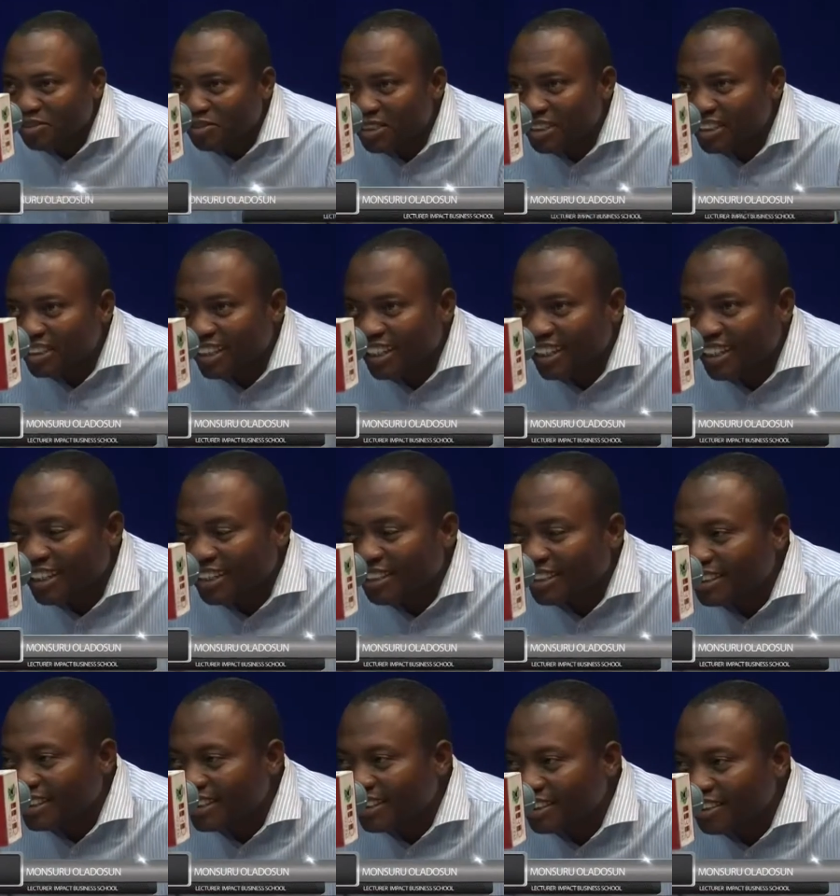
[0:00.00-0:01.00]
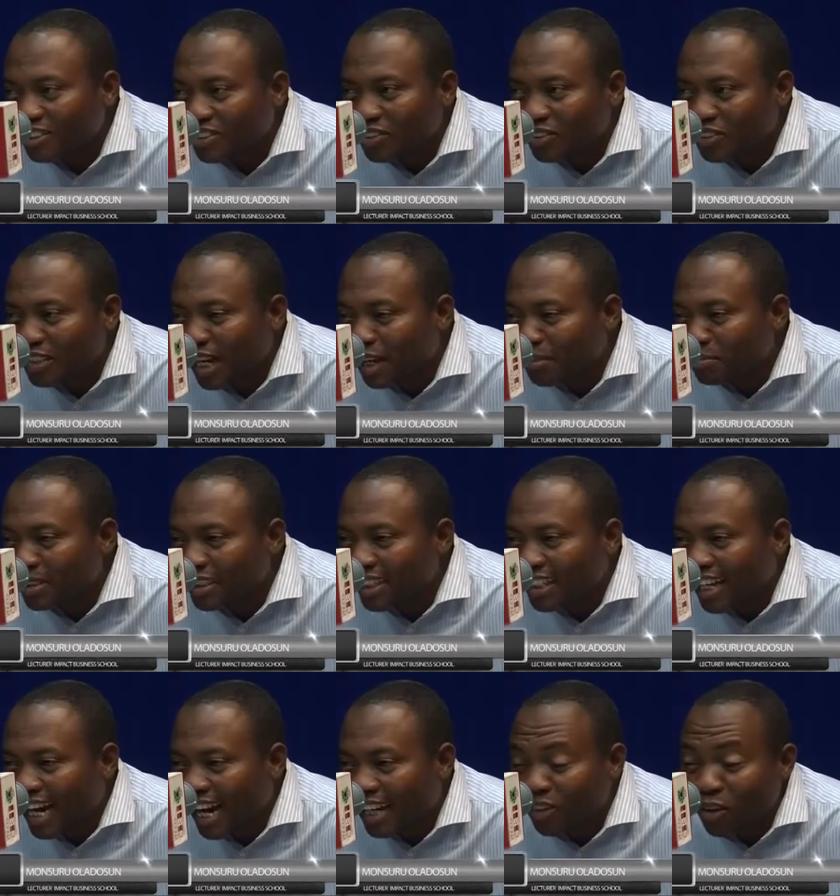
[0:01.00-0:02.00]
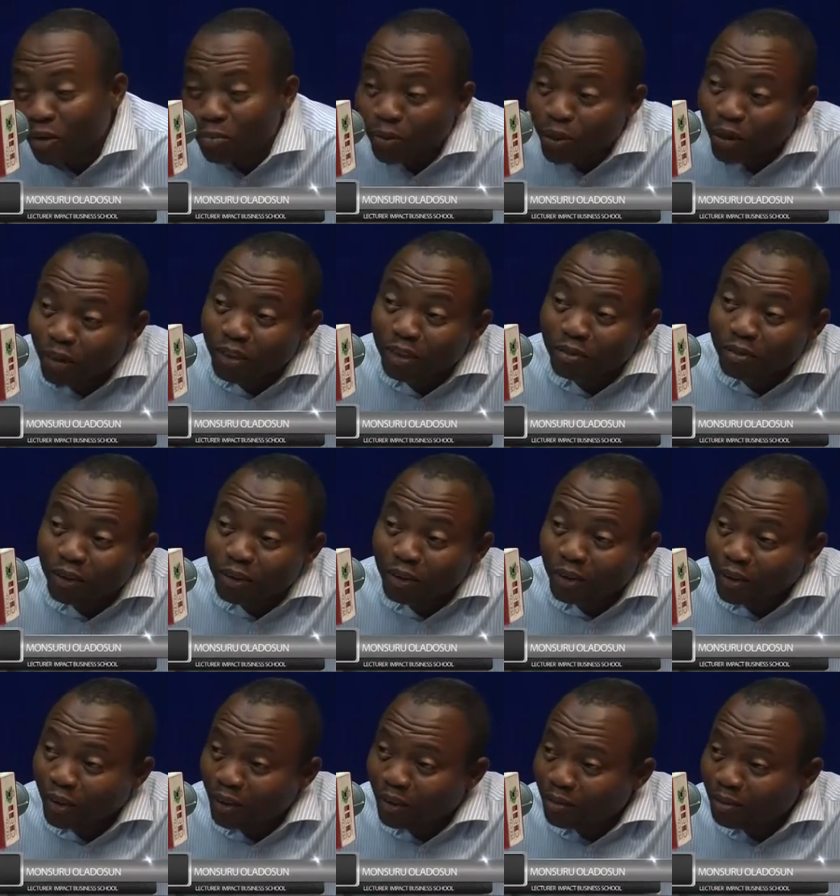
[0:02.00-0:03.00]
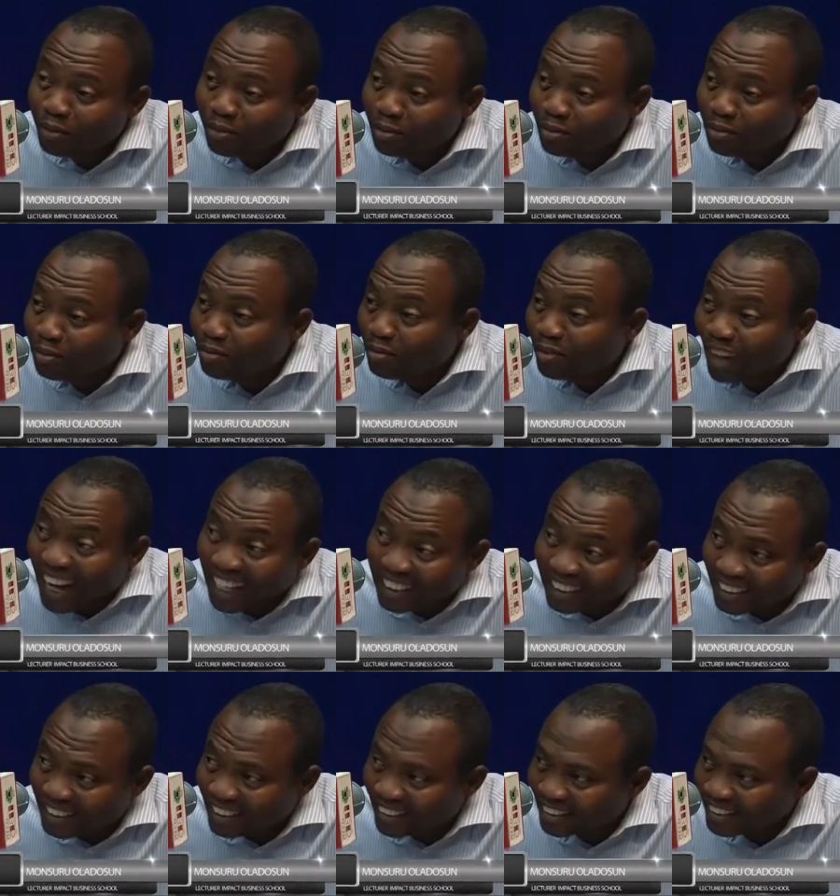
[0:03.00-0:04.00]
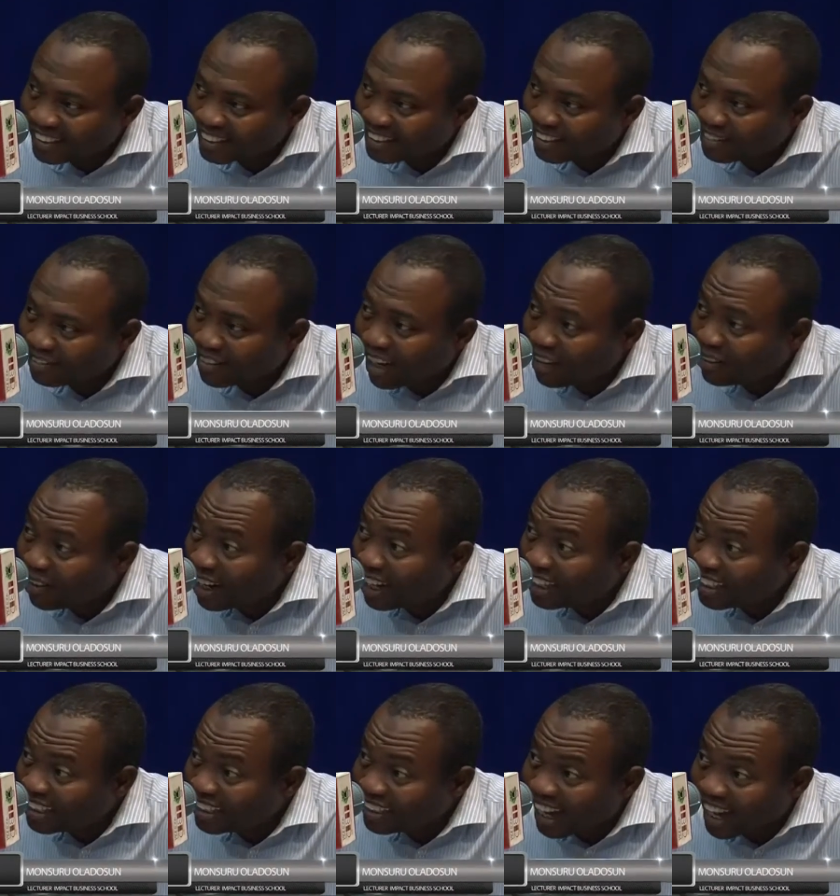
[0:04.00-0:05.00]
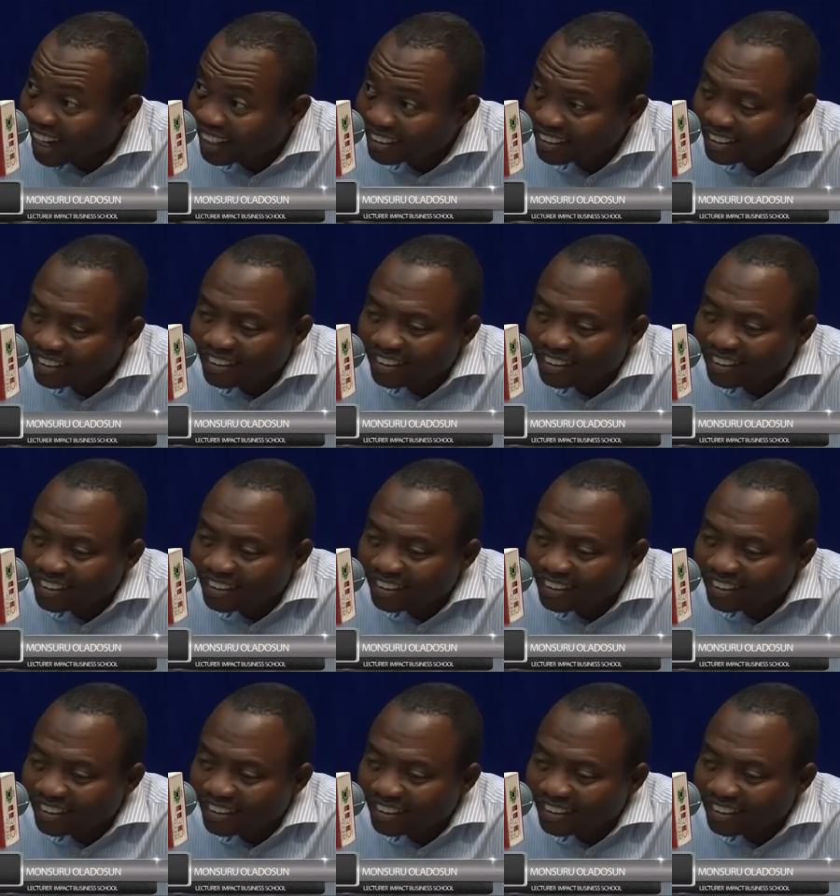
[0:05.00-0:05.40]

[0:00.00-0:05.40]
we say, should there be an upward review of VAT, value-added tax?